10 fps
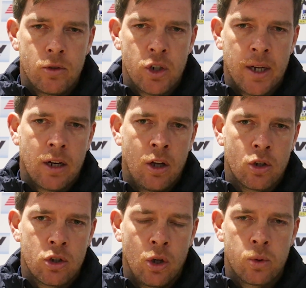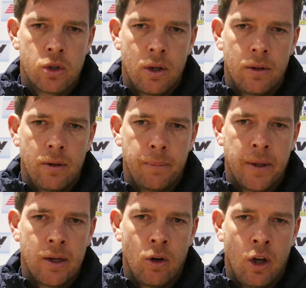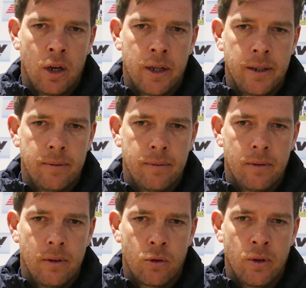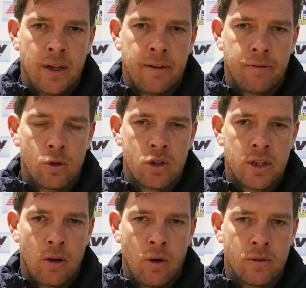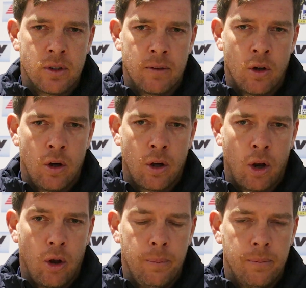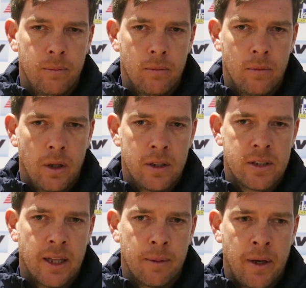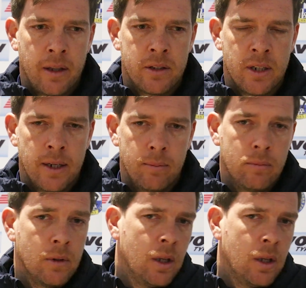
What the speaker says: Jake Clark-Salter and Peter Hartley, three left-foot centre-halves that I've got at the club, and take them out of the team,